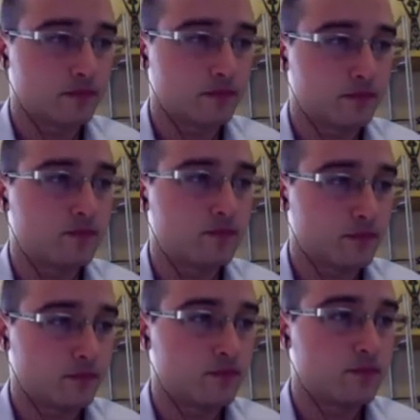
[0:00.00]

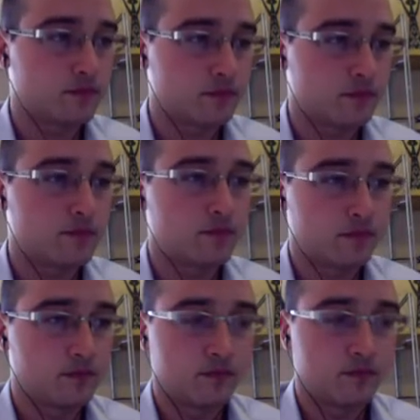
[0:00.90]

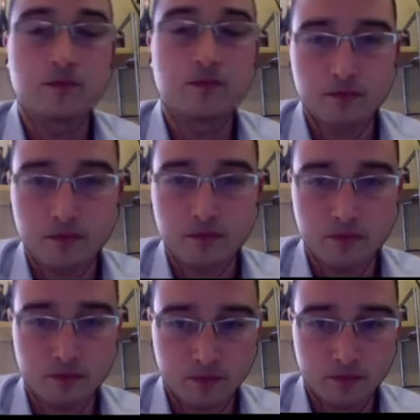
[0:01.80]

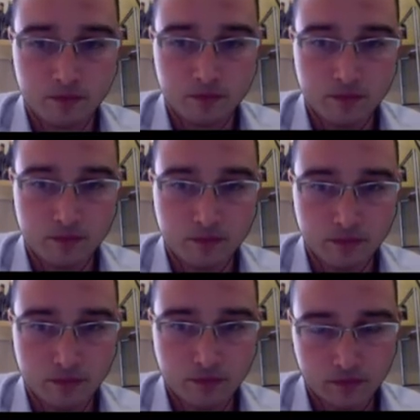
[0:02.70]

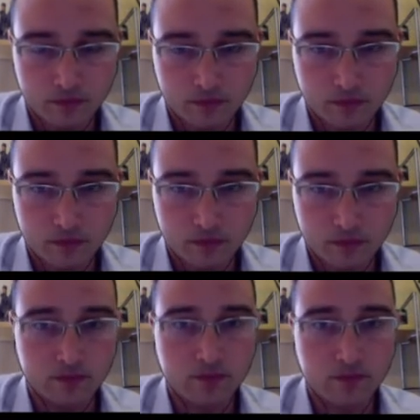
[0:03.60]

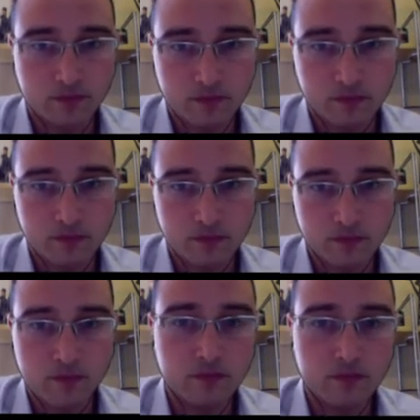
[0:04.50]

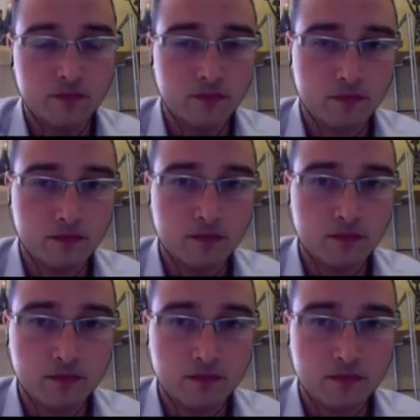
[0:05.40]

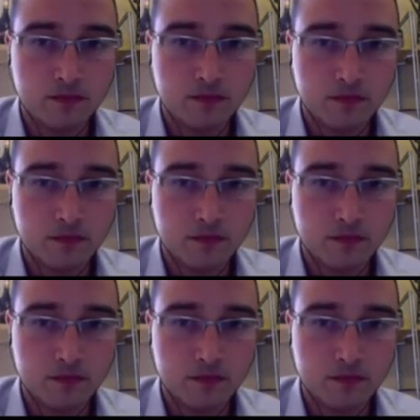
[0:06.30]
The person shown says nothing.